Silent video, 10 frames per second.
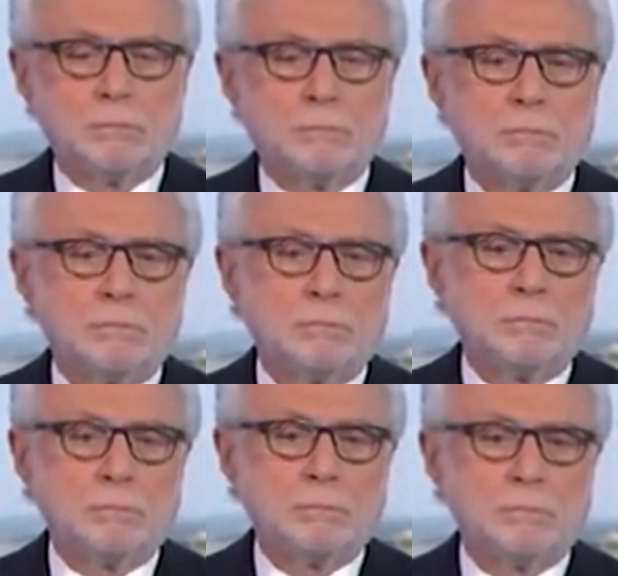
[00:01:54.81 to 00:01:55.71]

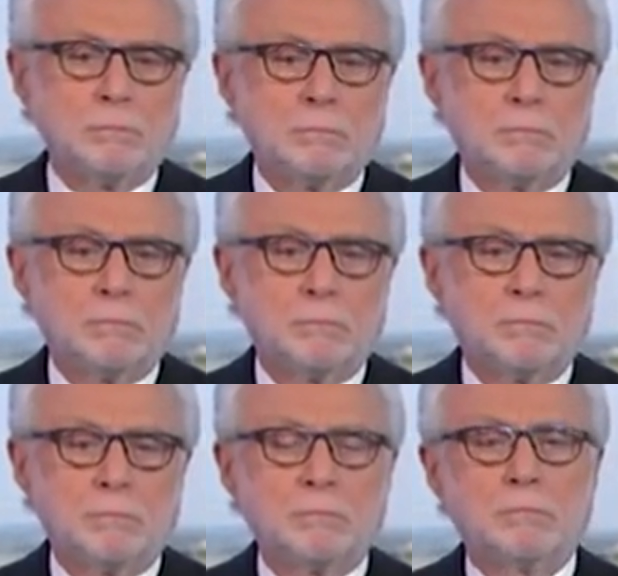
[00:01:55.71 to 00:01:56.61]

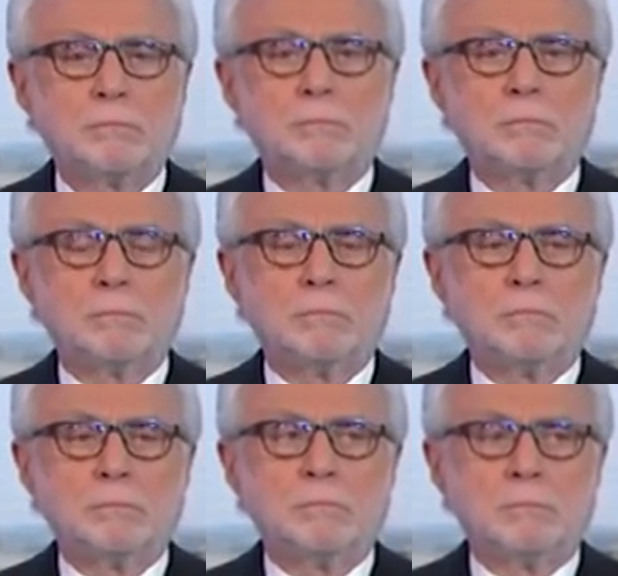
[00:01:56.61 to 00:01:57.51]

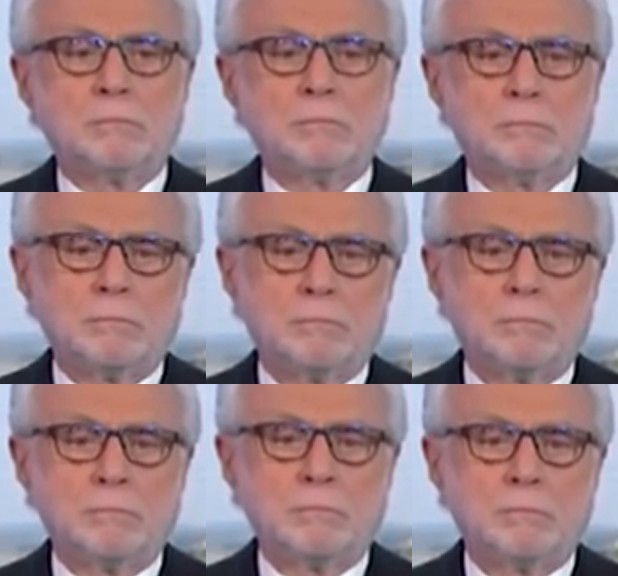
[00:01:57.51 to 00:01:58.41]

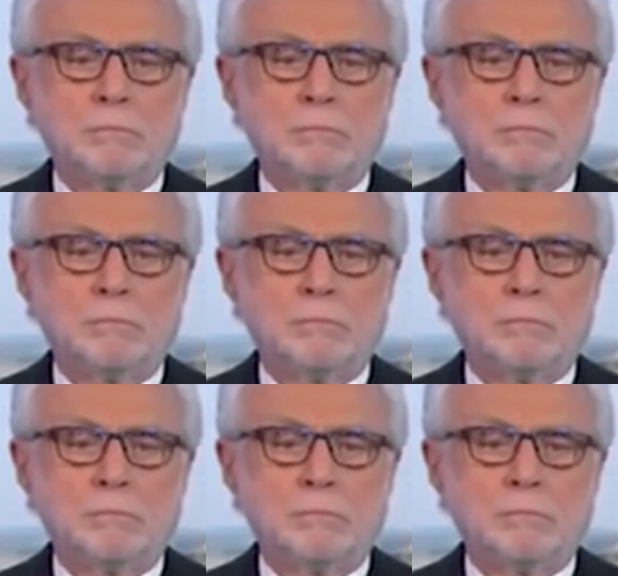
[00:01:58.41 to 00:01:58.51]
No words are spoken by the person on screen.